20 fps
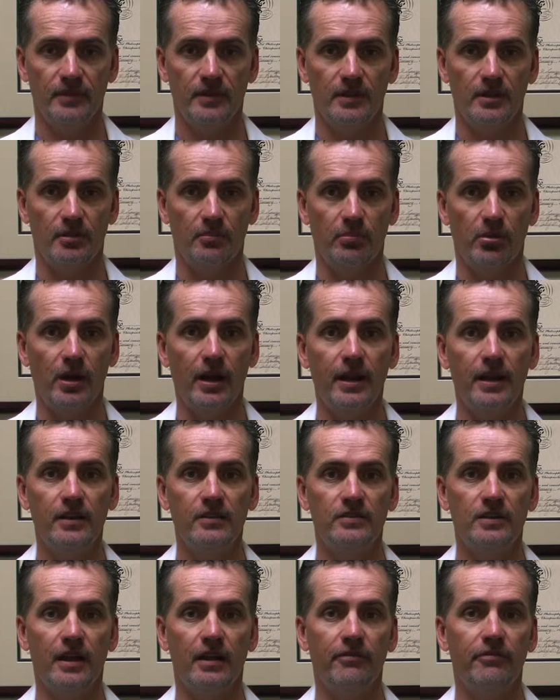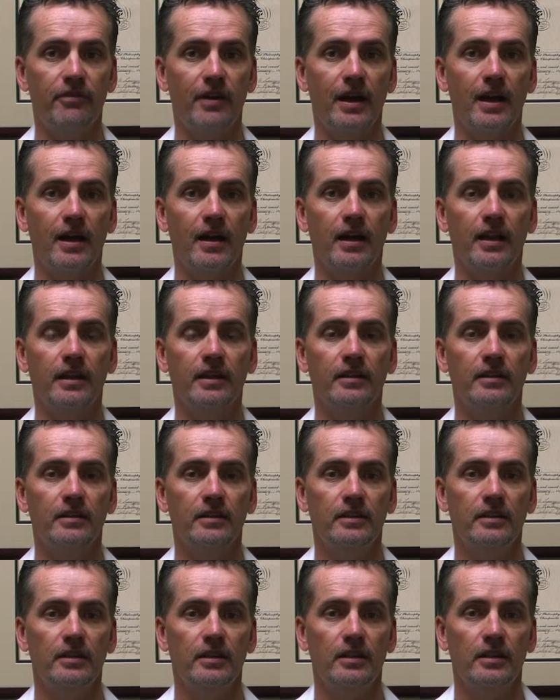The brain is not firing
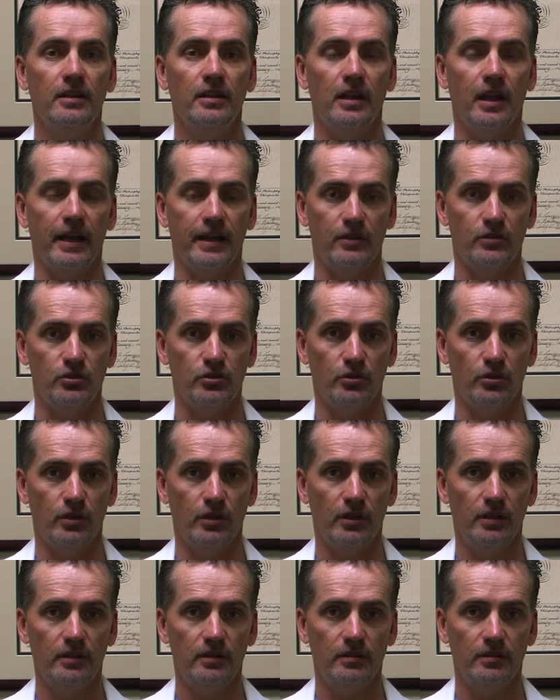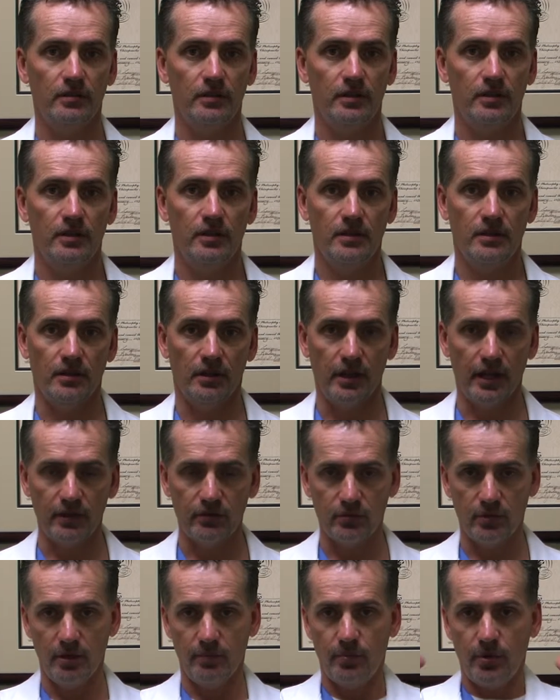like it should. The
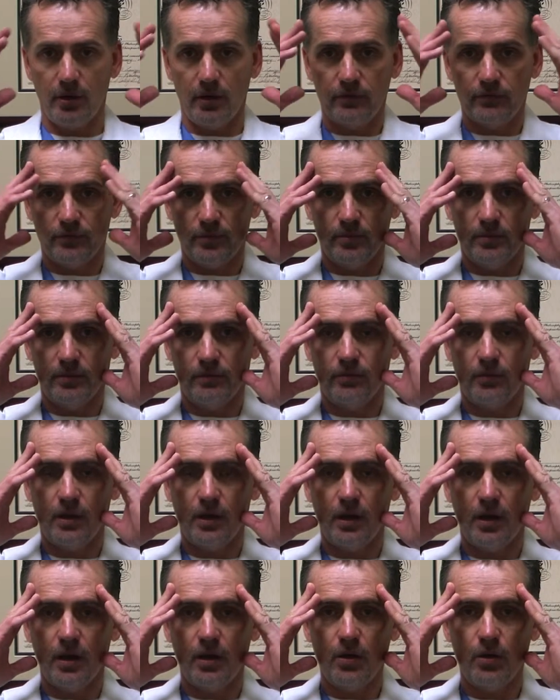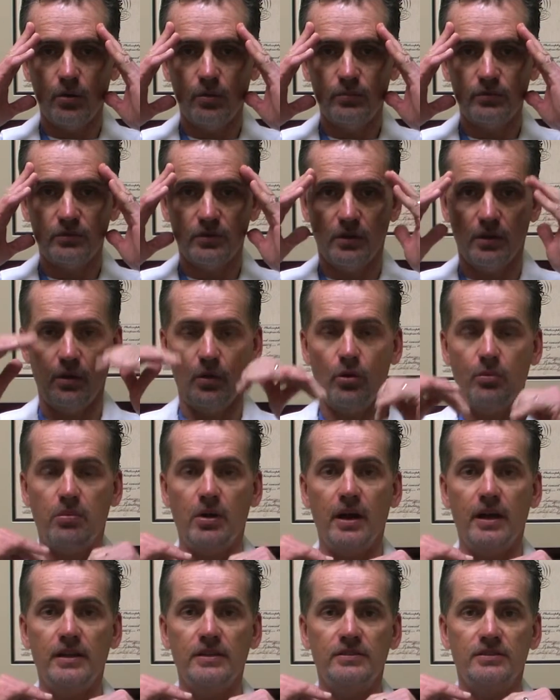electrical impulse from the frontal lobes to the lower
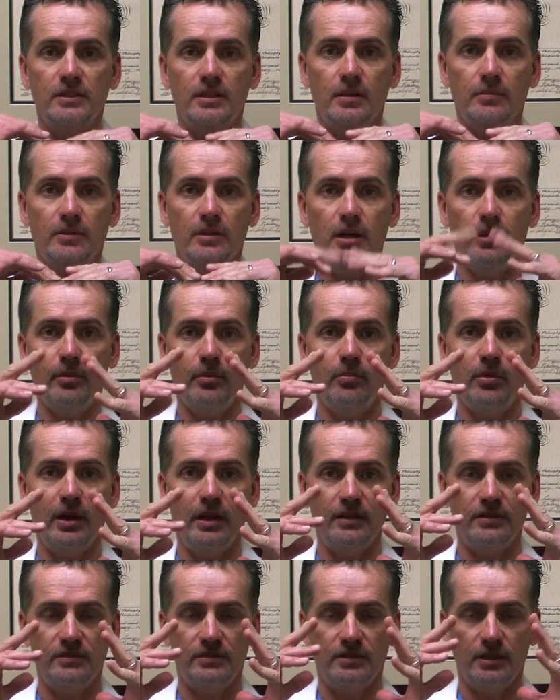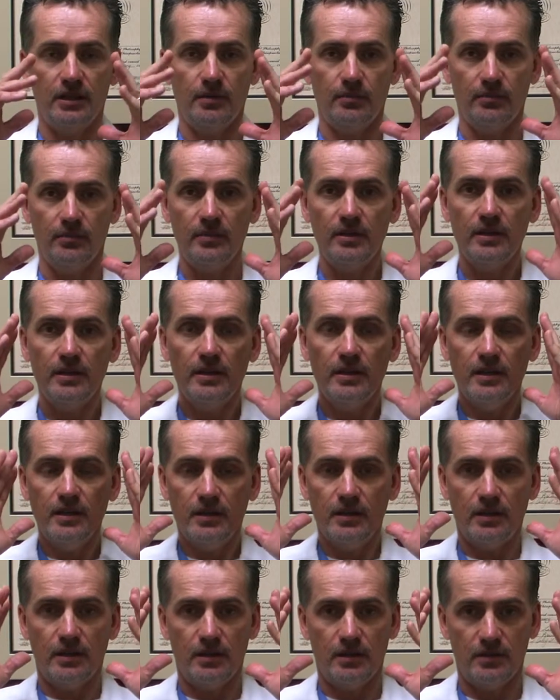brainstem to the upper brainstem
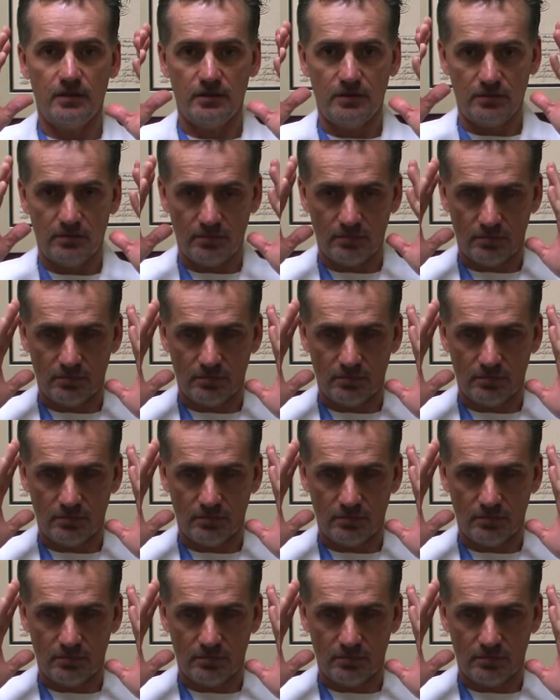is